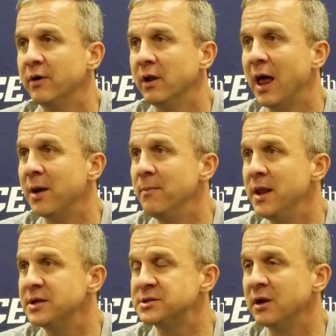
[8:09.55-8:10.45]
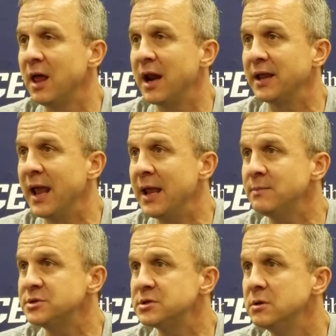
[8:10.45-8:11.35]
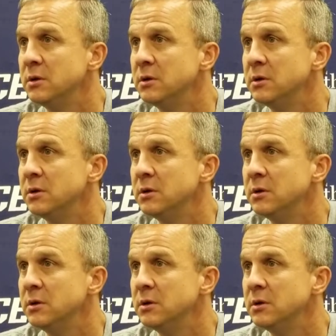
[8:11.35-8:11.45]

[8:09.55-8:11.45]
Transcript: a lot of minutes and a lot of games.